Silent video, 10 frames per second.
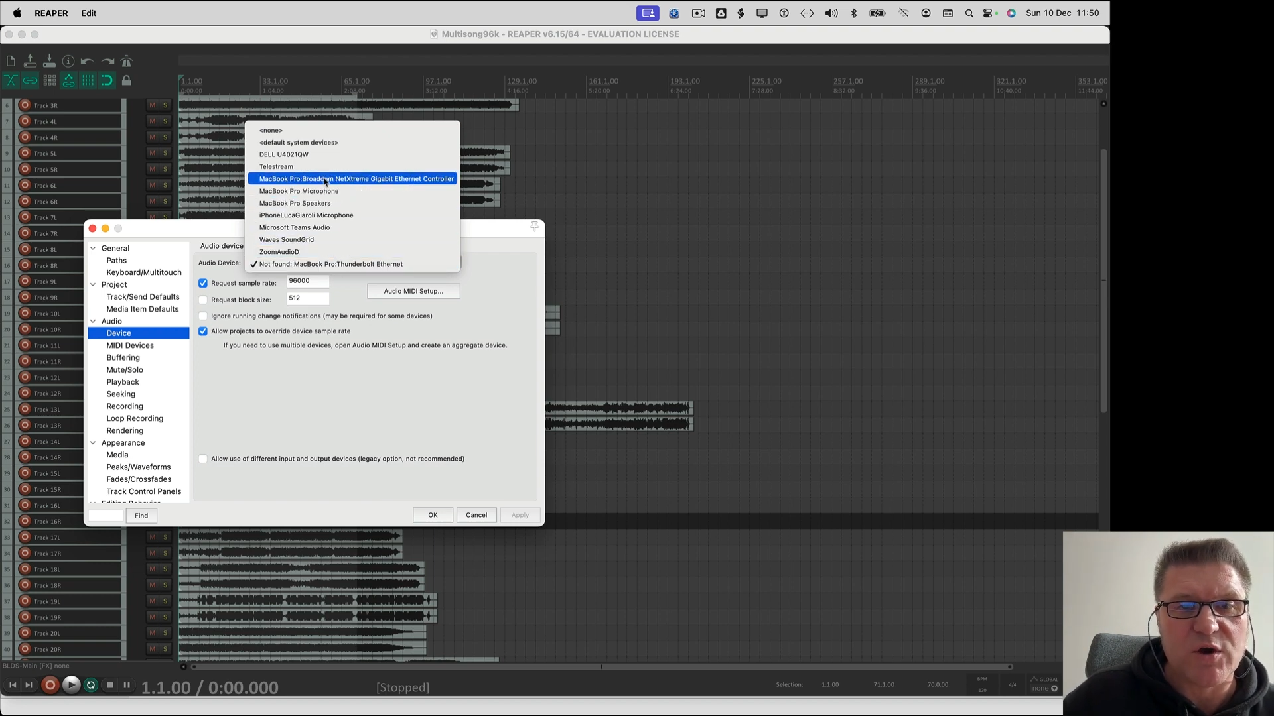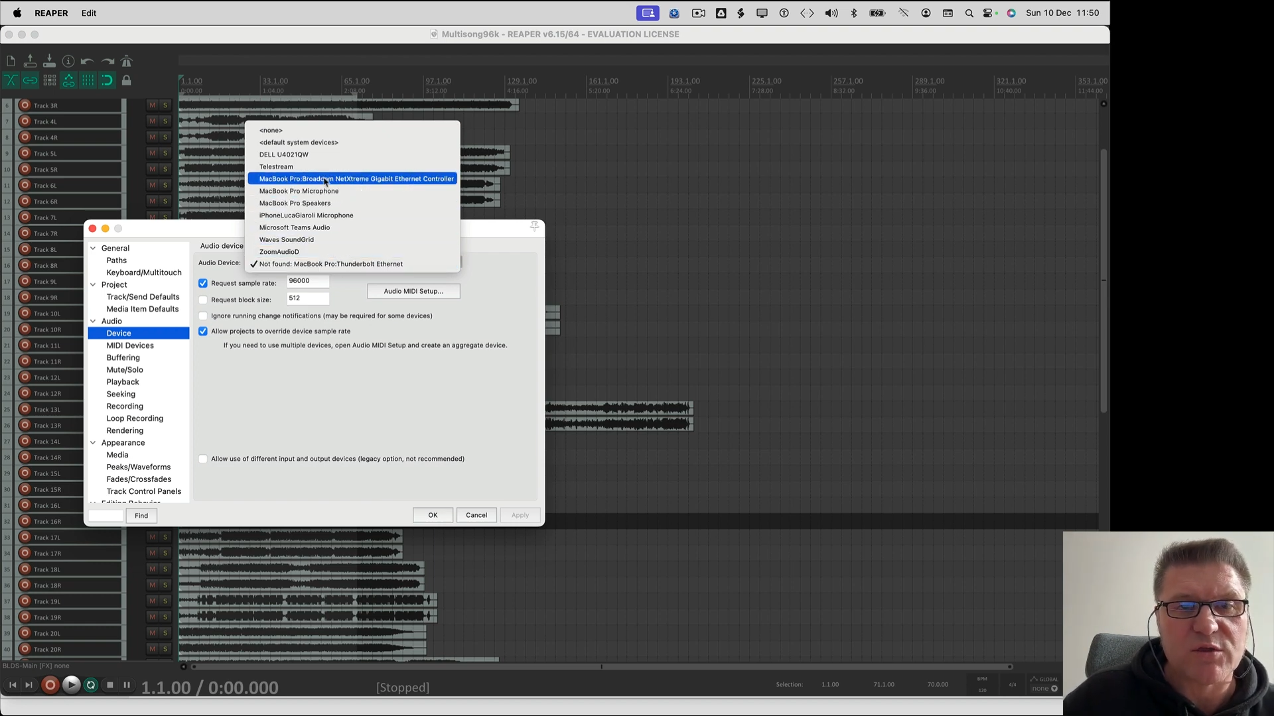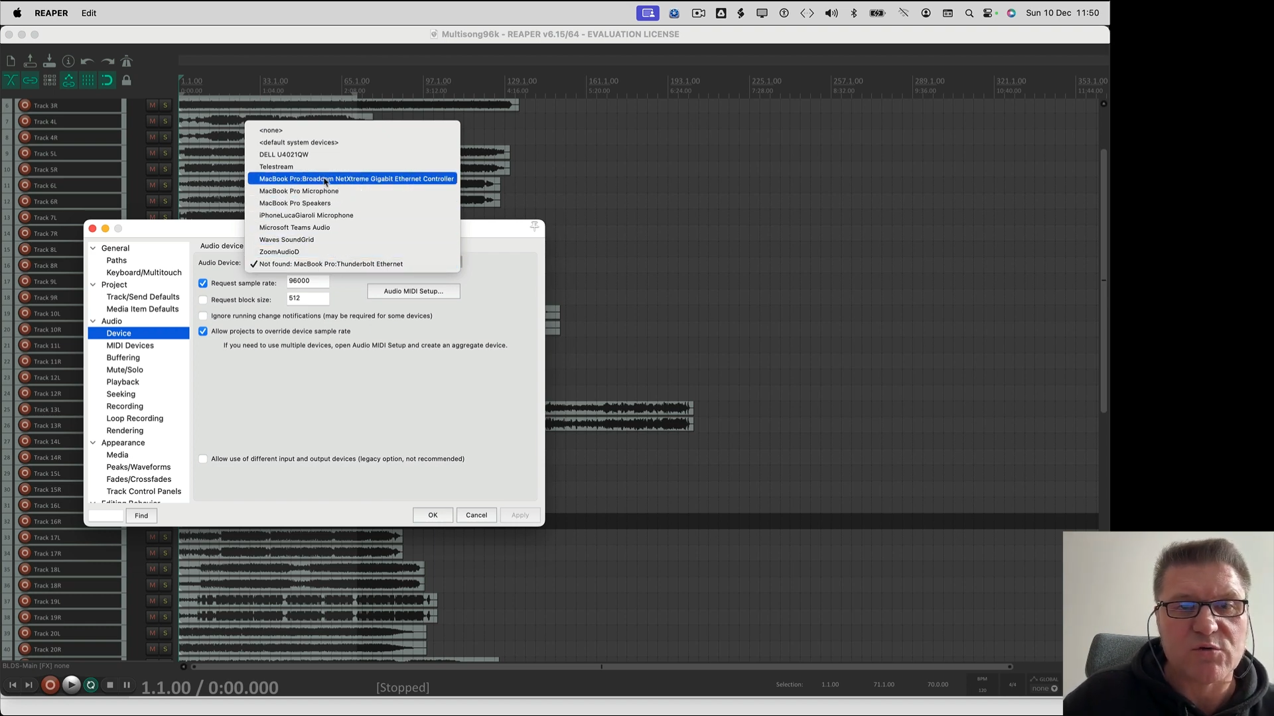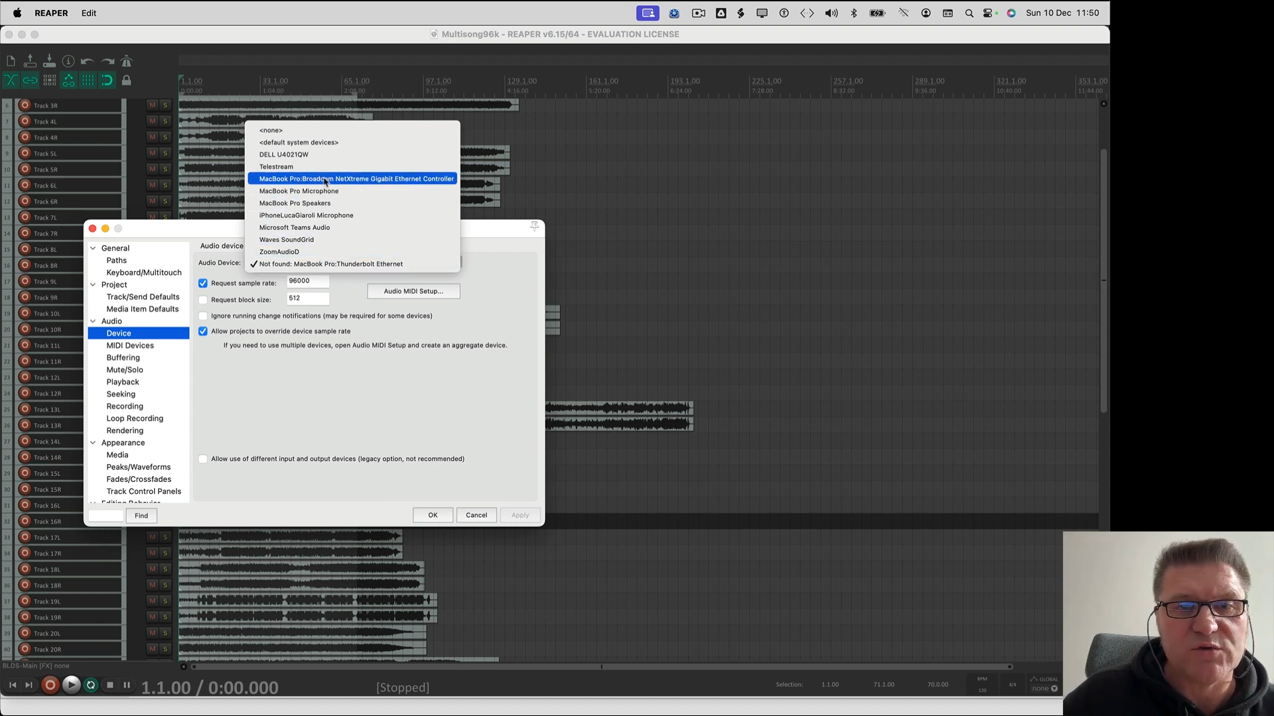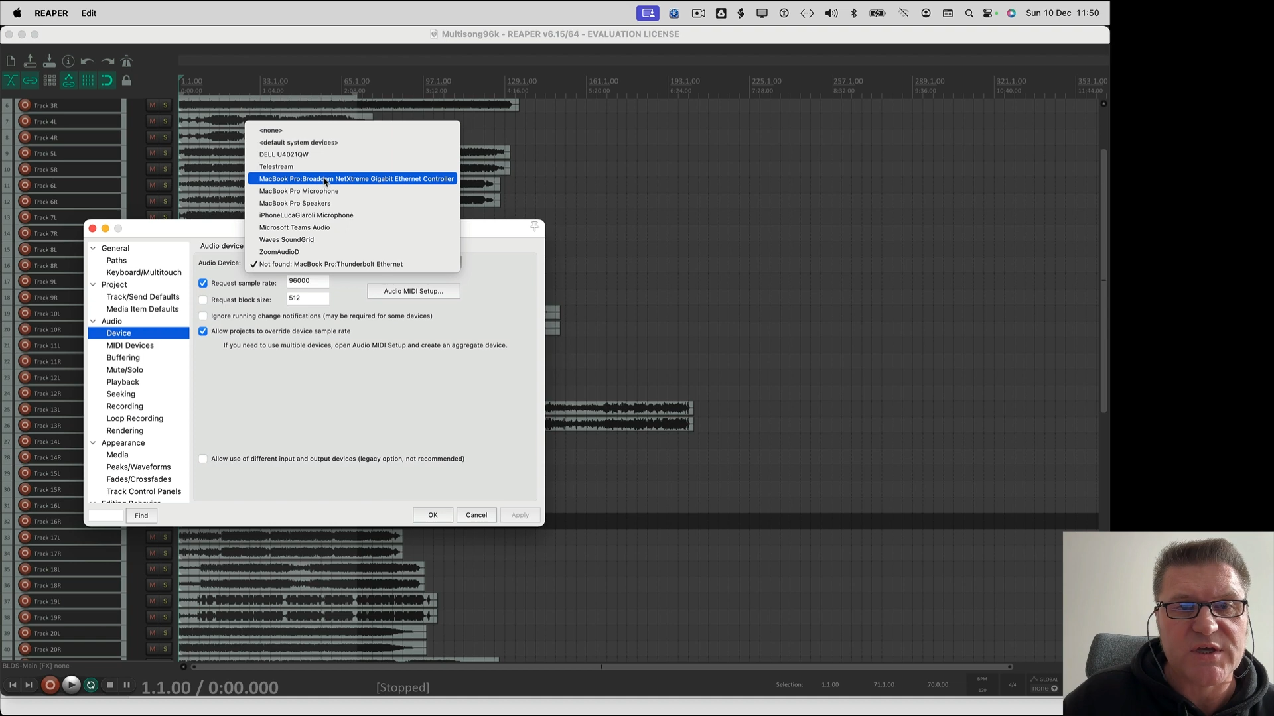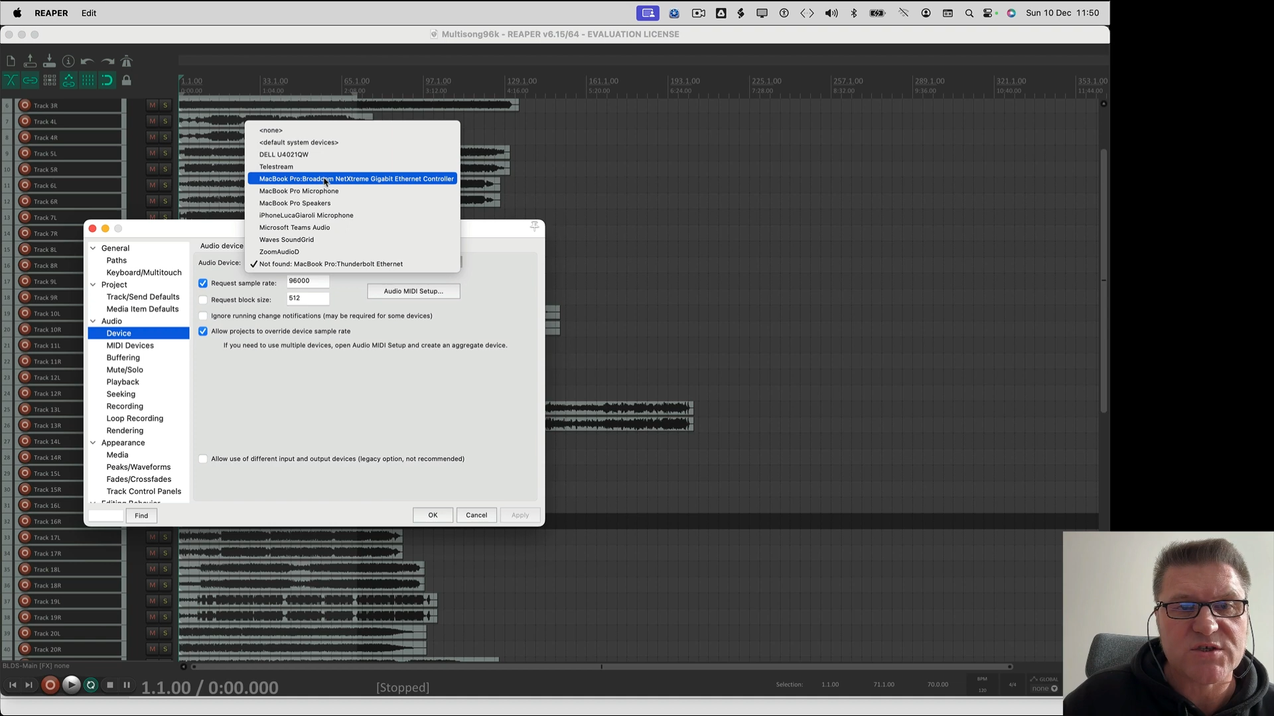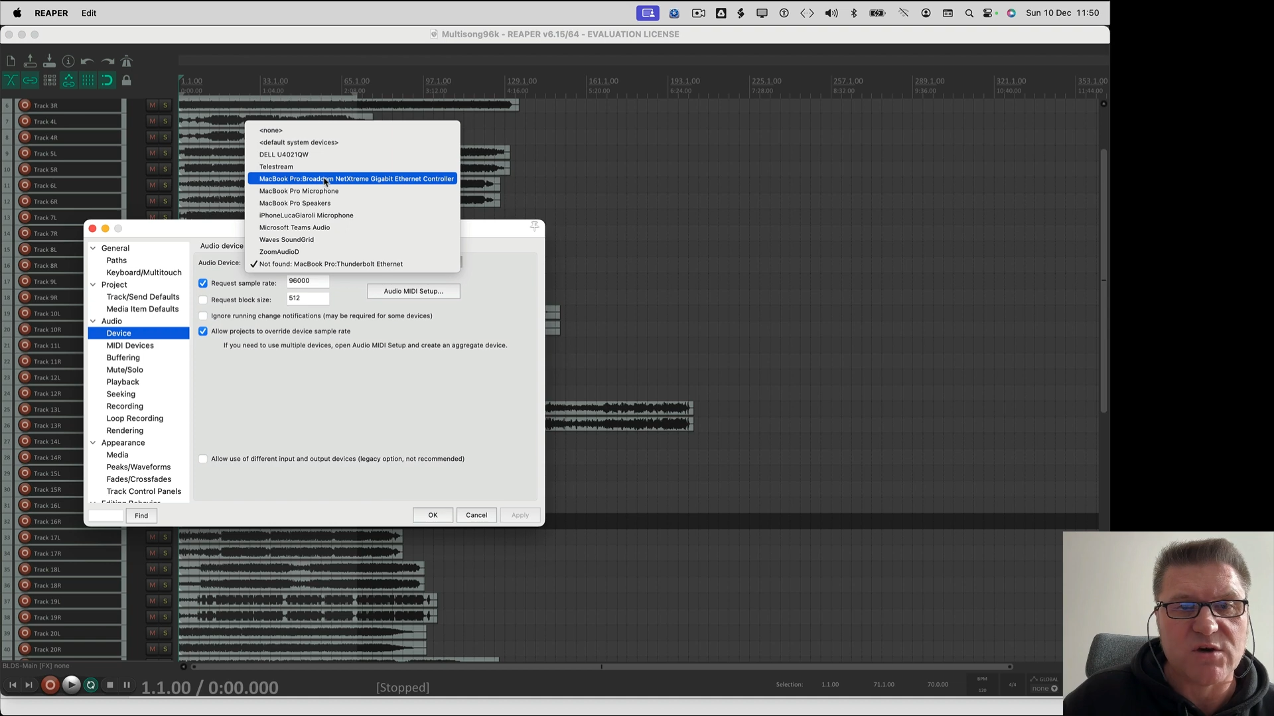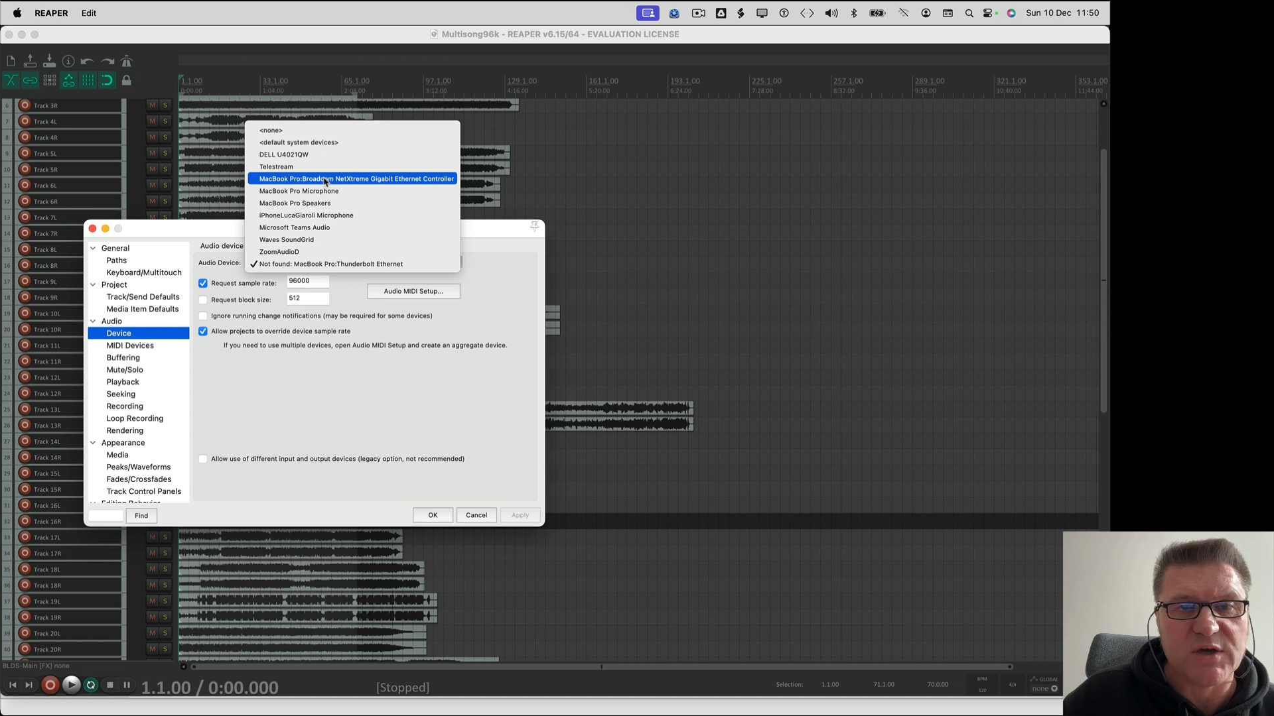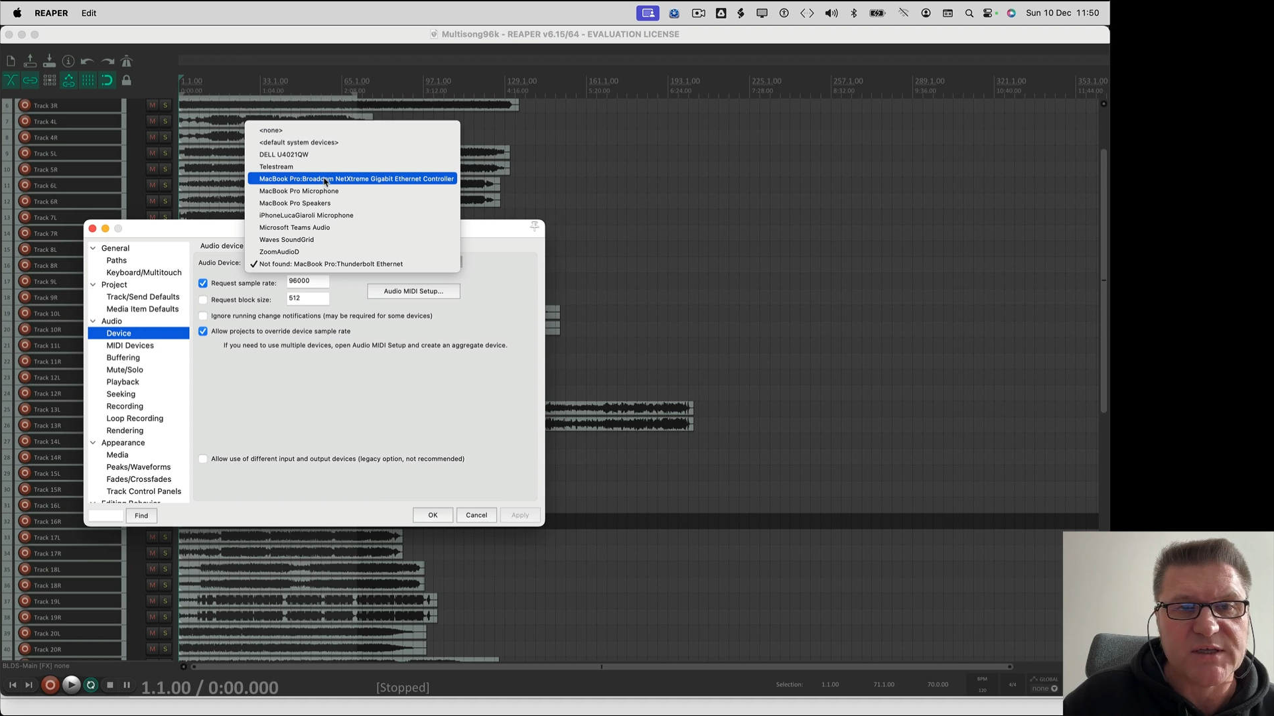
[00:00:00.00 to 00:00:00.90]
through the Sonnet